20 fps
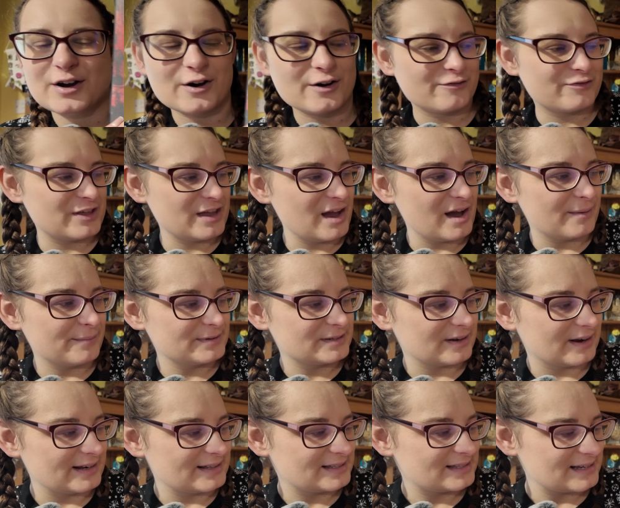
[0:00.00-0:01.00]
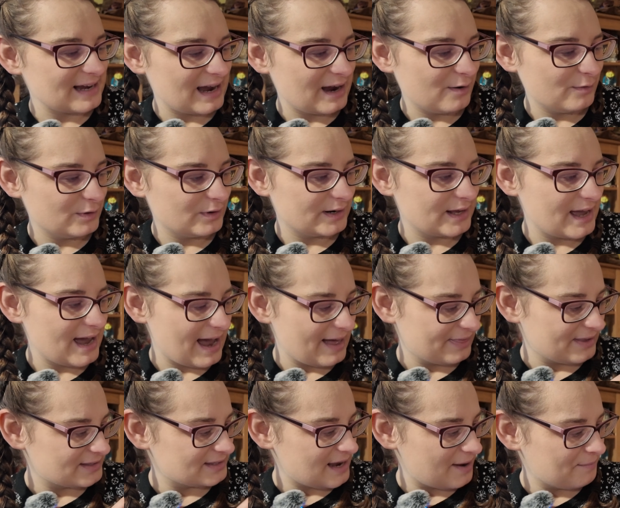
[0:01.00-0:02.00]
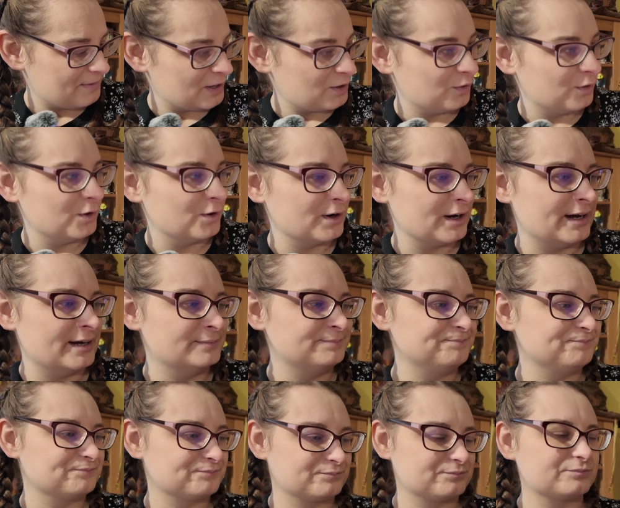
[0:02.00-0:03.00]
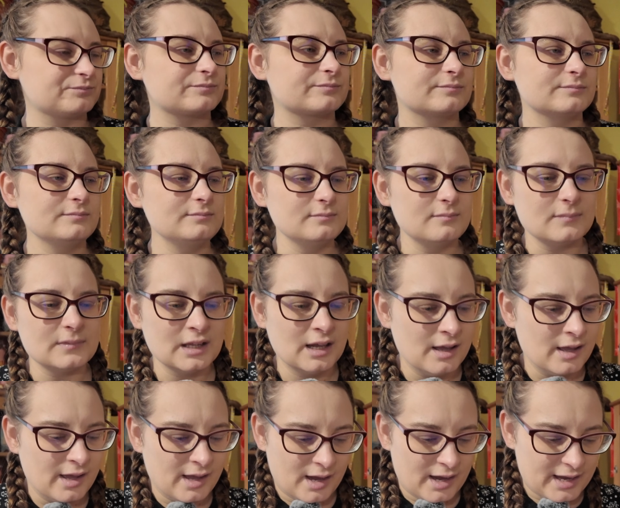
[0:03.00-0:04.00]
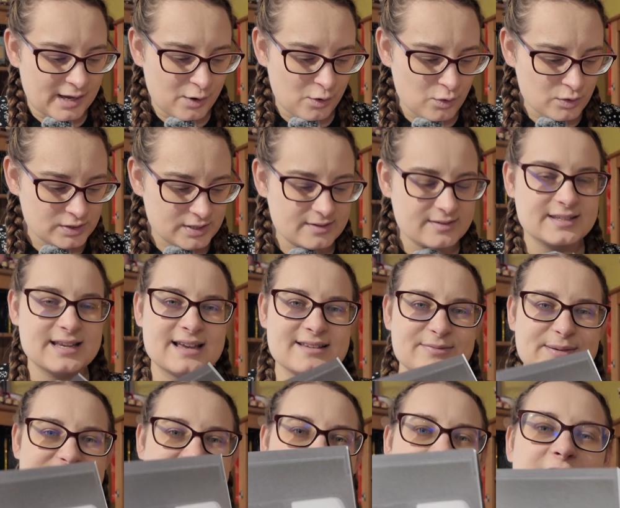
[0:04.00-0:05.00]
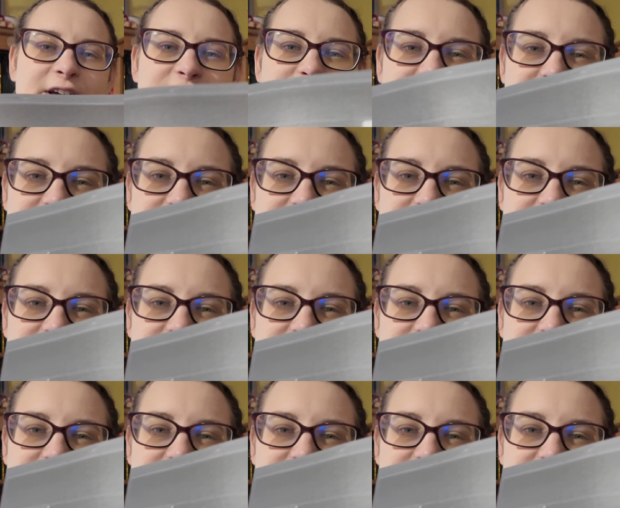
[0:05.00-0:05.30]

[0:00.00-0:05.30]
of the Upside Down on it and the Demogorgon. It also says, which I've only